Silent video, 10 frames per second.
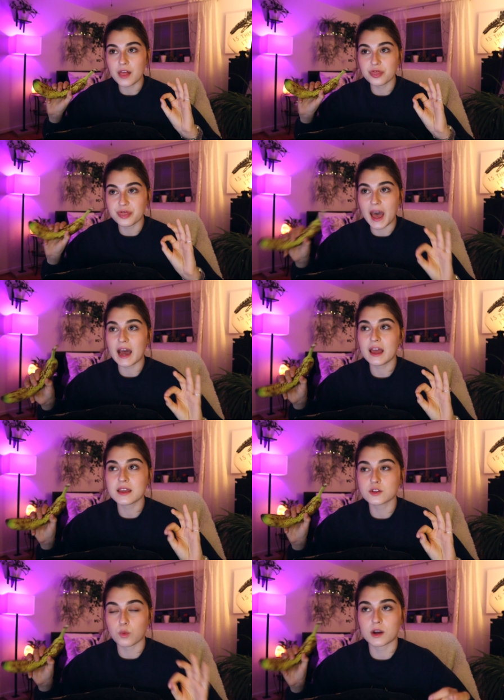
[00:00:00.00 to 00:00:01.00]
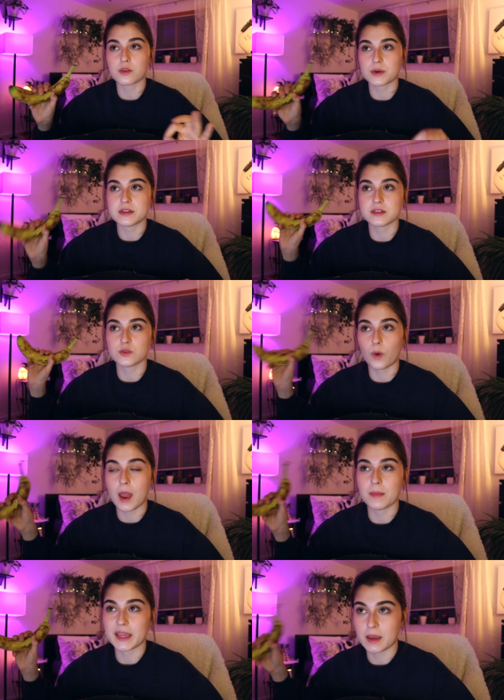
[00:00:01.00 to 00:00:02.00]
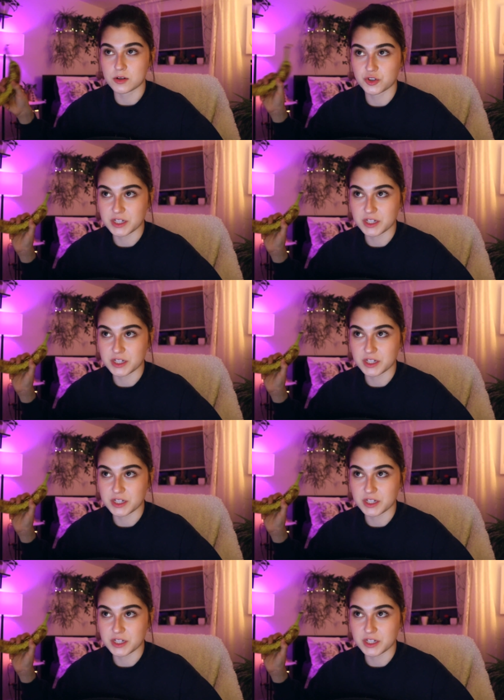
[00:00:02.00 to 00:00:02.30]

That is one of the reasons why my chemistry